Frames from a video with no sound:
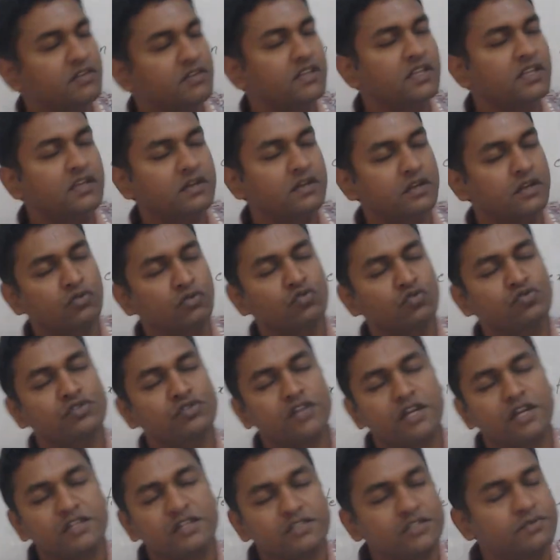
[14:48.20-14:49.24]
there are two
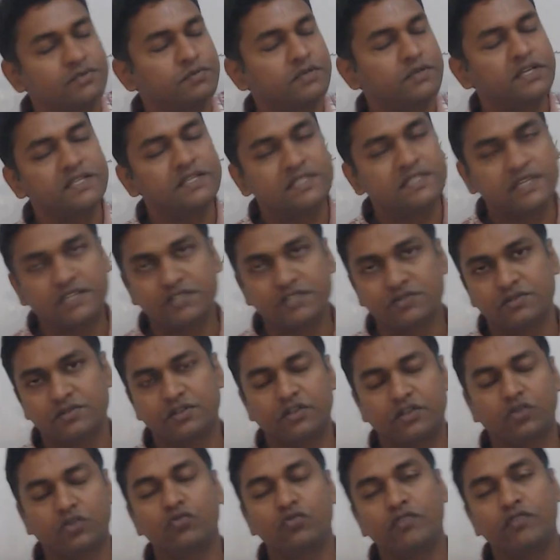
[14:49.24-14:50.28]
charges placed
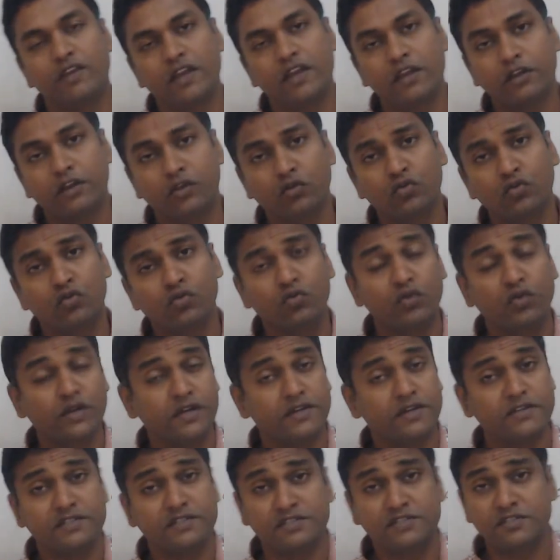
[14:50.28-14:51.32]
q1 and q2 at a
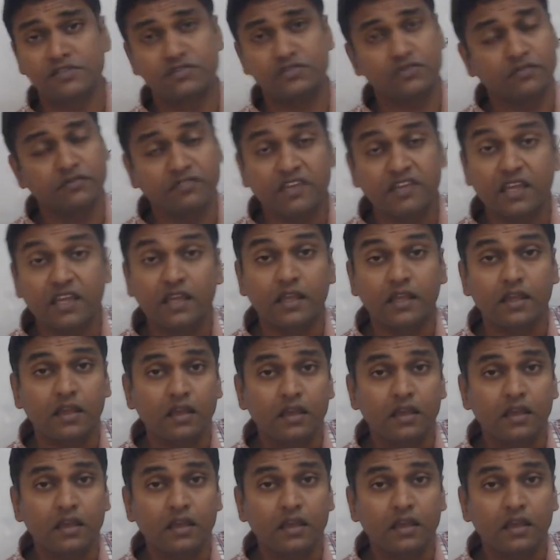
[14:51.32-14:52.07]
distance of a,